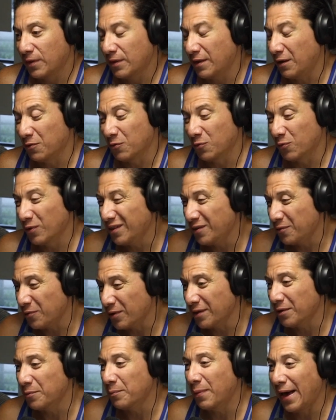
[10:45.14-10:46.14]
they were really,
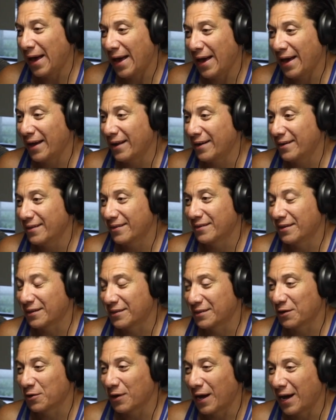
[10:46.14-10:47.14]
really bad.
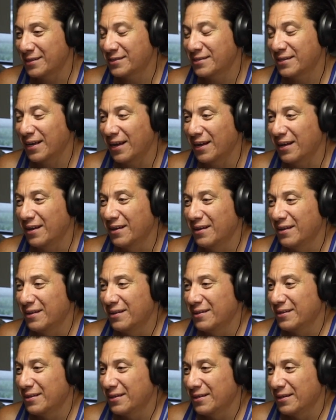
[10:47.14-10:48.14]
Like I set
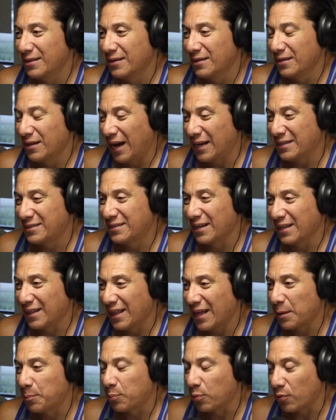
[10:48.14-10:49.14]
a
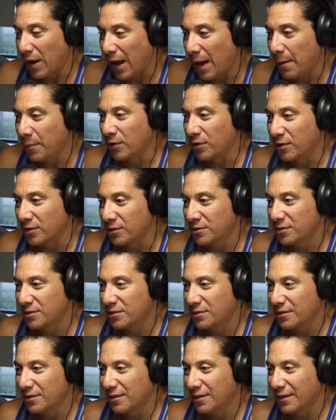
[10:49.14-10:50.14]
lot of
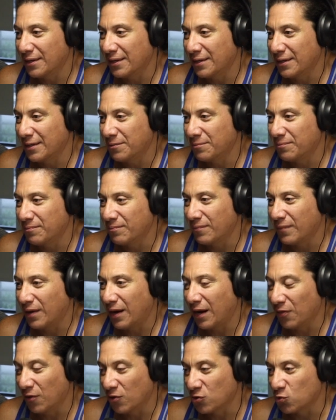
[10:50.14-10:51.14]
parameters
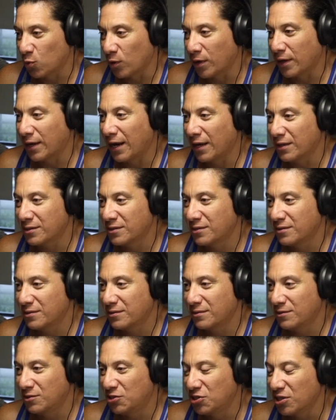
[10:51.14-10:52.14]
on those workouts
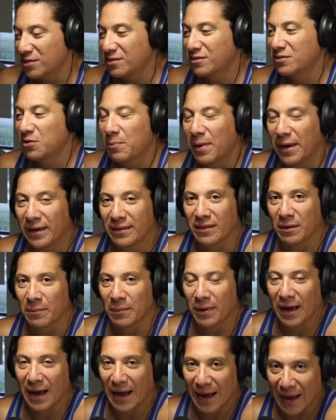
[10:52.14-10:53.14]
just to make
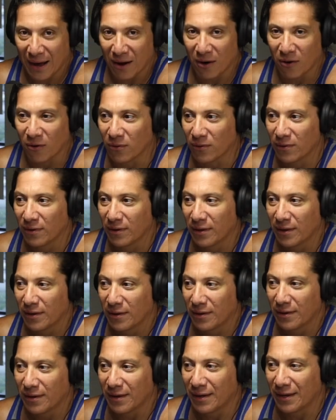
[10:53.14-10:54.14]
them count.
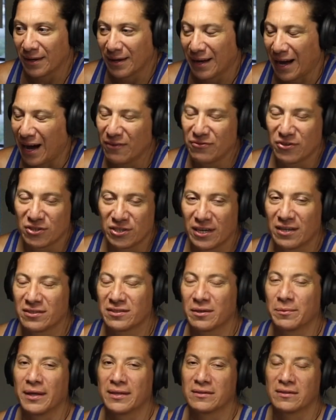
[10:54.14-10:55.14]
I'll have to share
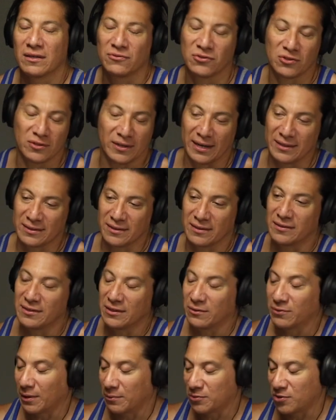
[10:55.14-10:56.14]
some of that stuff so you guys can
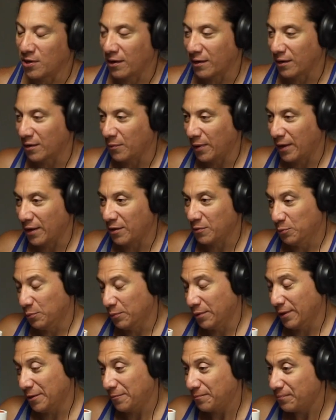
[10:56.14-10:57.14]
see what I'm talking about,
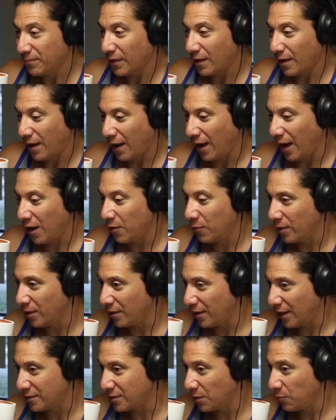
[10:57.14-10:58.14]
but I
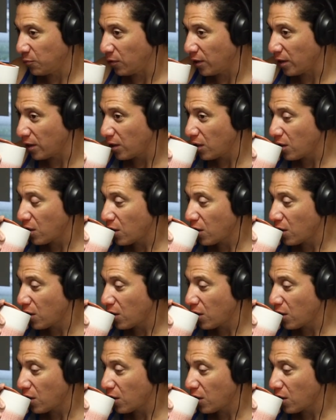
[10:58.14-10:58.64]
will at some point.